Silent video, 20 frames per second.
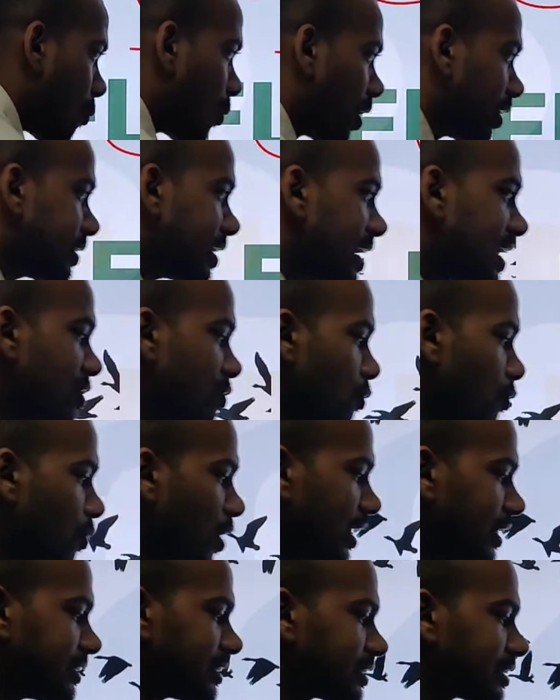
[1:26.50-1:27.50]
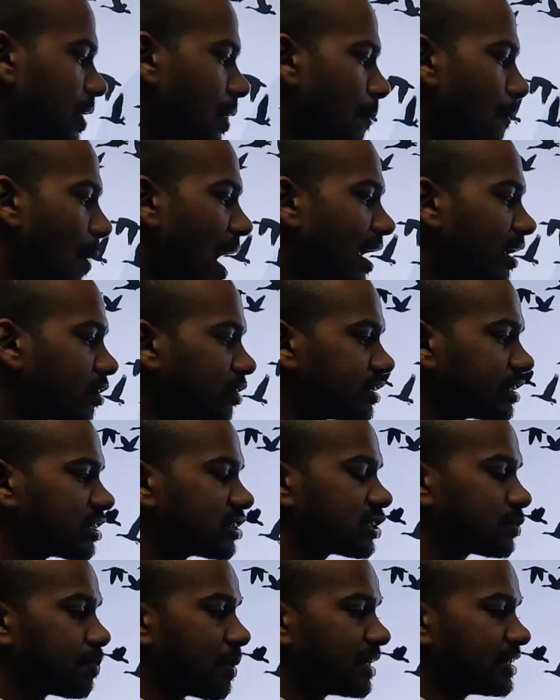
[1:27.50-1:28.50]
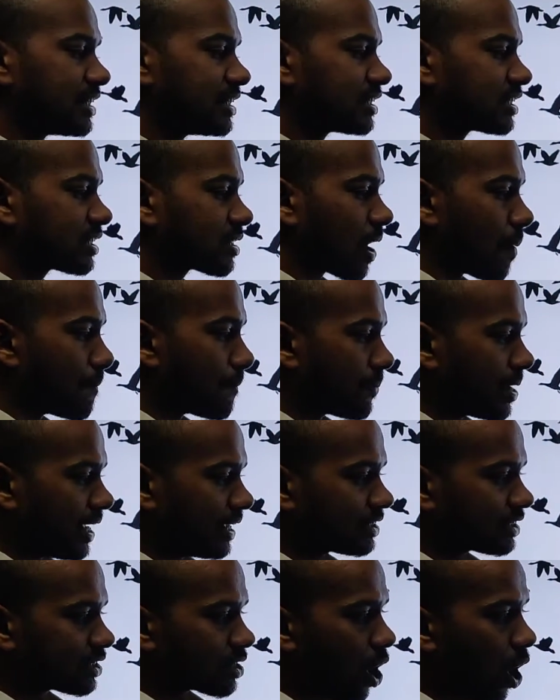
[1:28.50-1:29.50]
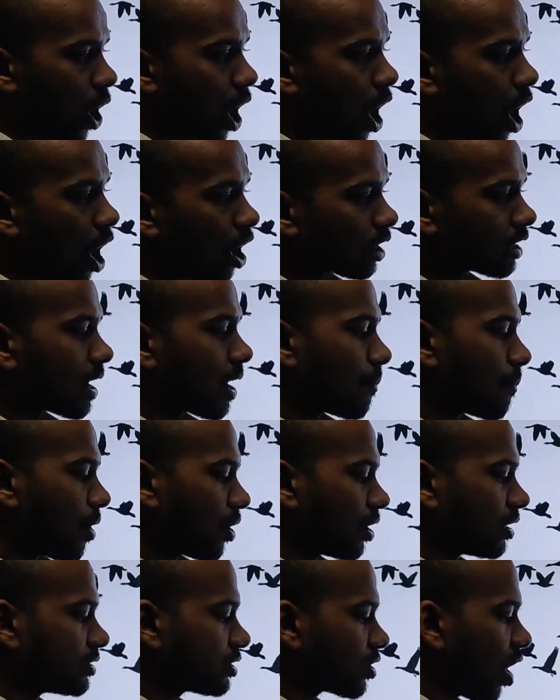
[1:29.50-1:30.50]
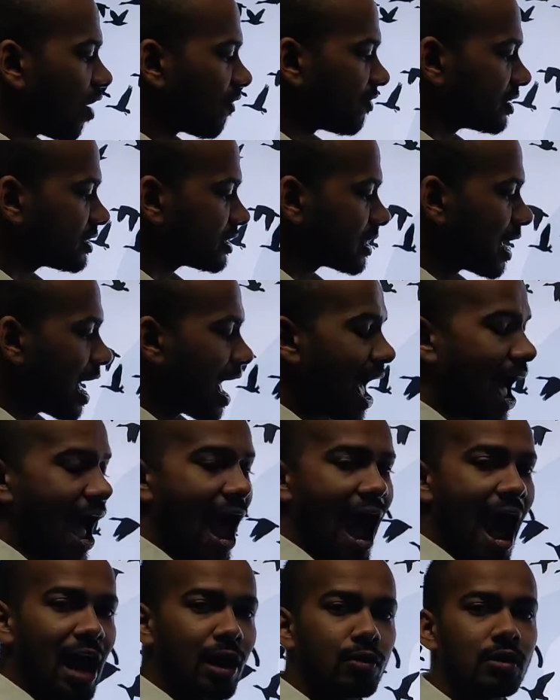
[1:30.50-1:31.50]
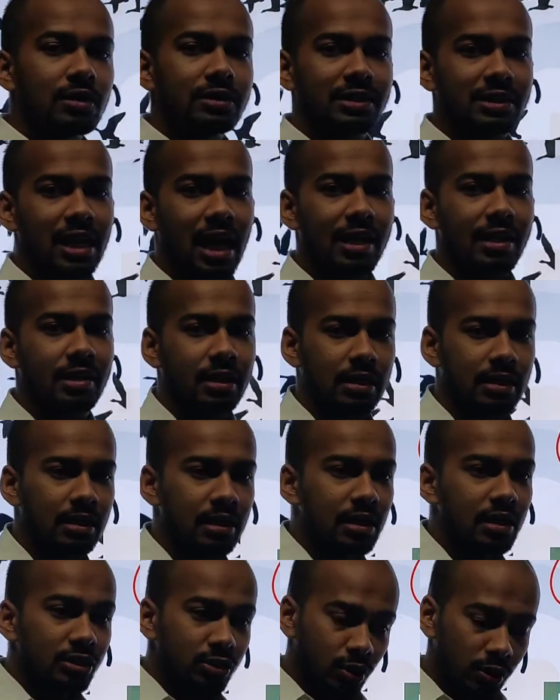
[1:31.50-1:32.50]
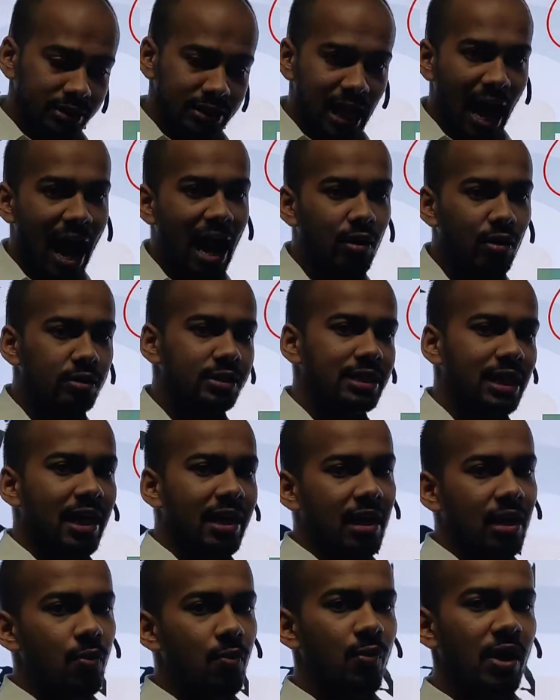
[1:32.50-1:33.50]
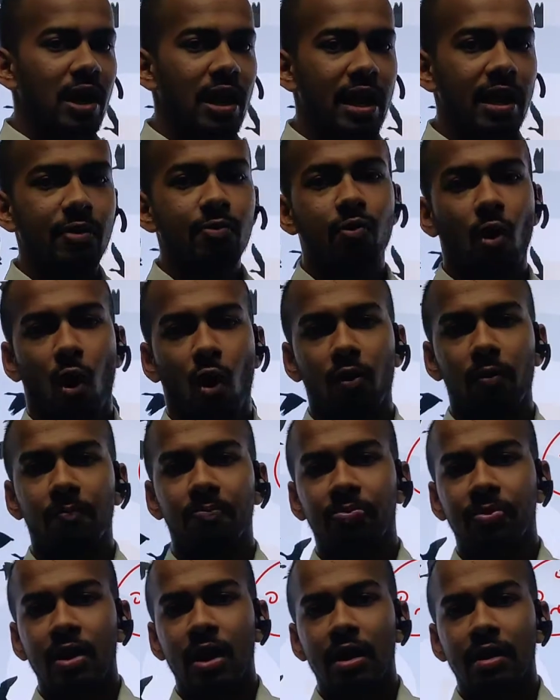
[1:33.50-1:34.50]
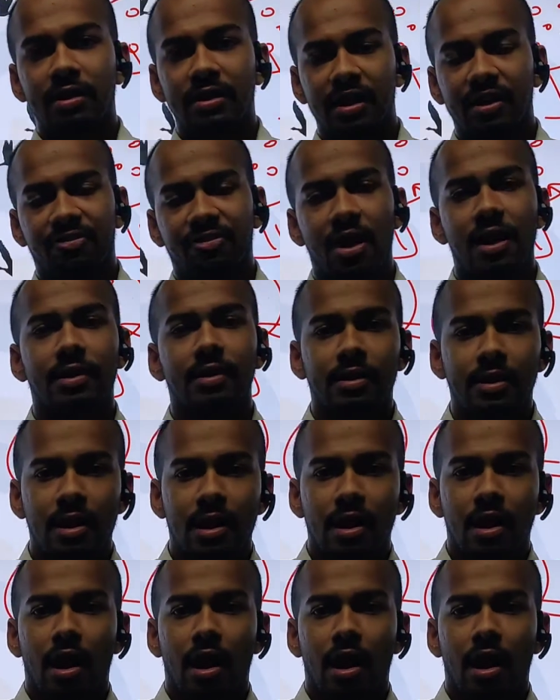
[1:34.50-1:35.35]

within which migratory species completes all components of its annual cycle. So its annual cycle will involve different